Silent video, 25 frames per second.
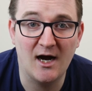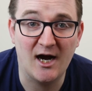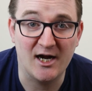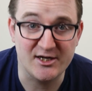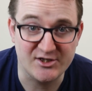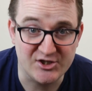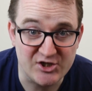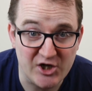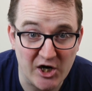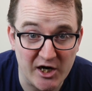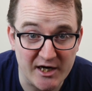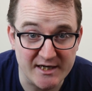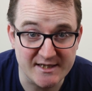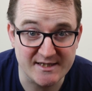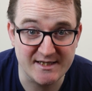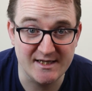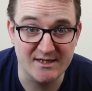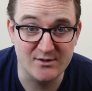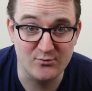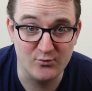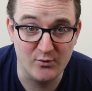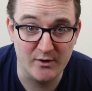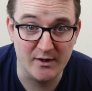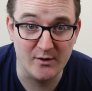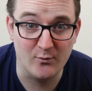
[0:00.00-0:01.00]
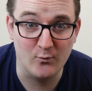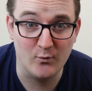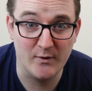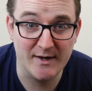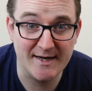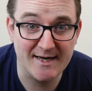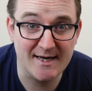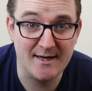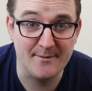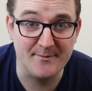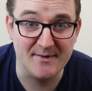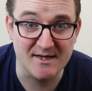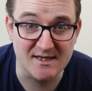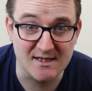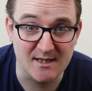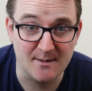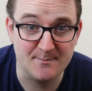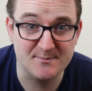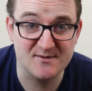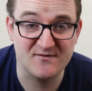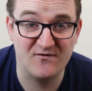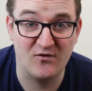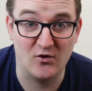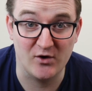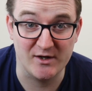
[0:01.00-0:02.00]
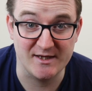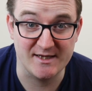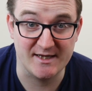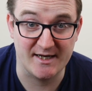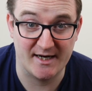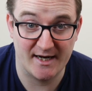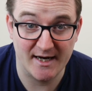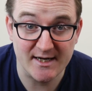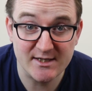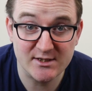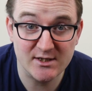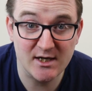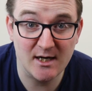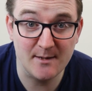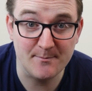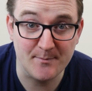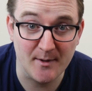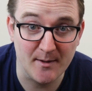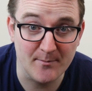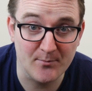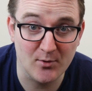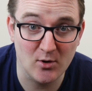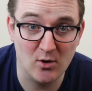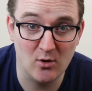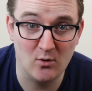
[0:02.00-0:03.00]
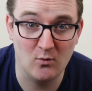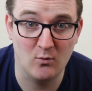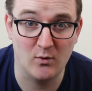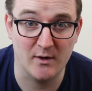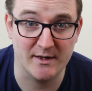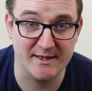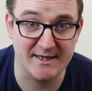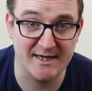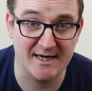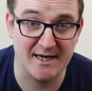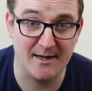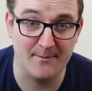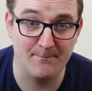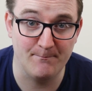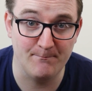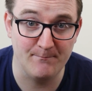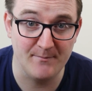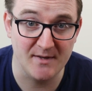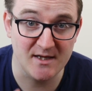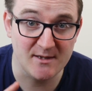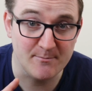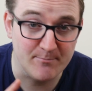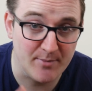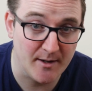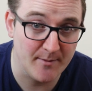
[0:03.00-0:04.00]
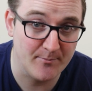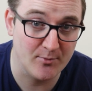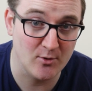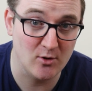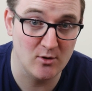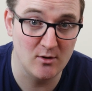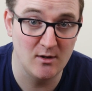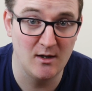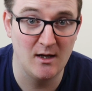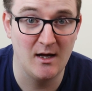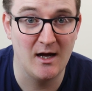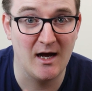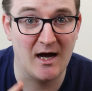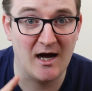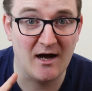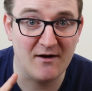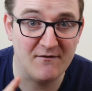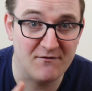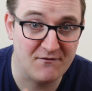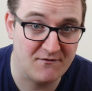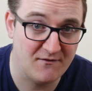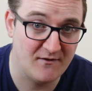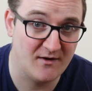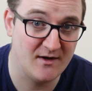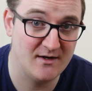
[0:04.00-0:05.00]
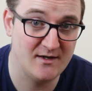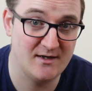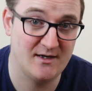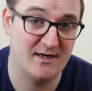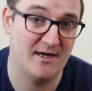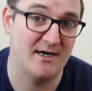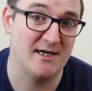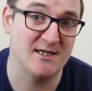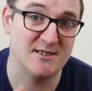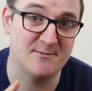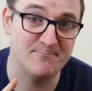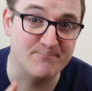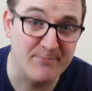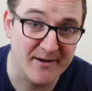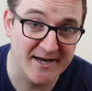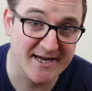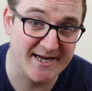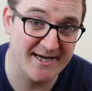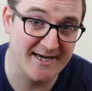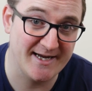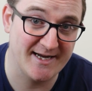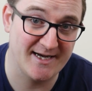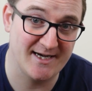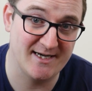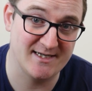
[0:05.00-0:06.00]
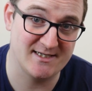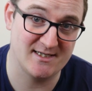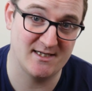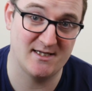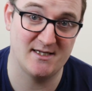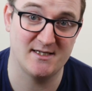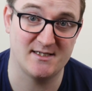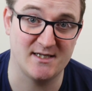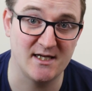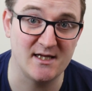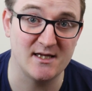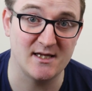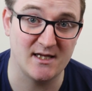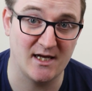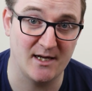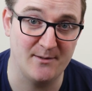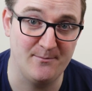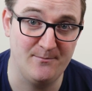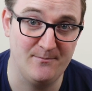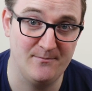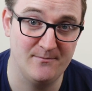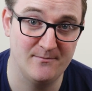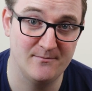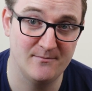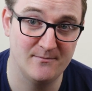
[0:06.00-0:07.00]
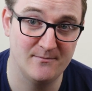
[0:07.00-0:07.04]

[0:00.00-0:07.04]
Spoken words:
a charity doing weekly meetups for international people where they can meet people, have fun and speak in English at the same time,